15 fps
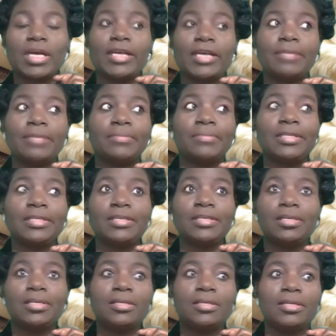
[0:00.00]
in
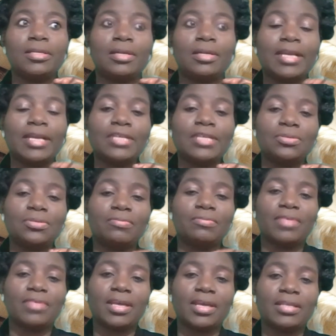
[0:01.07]
the light of
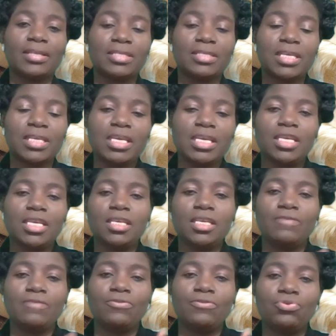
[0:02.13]
that, if
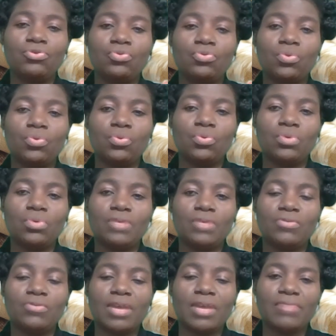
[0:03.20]
you
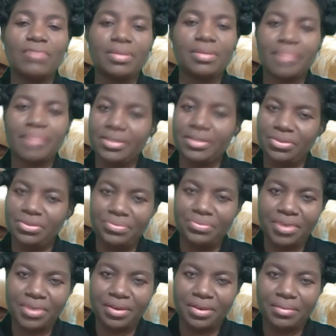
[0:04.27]
have any material
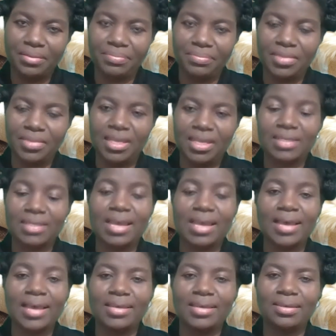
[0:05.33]
that
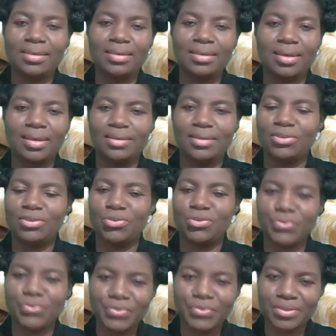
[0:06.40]
I can
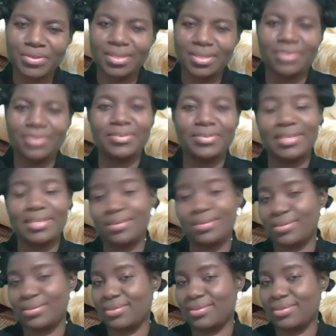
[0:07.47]
use on this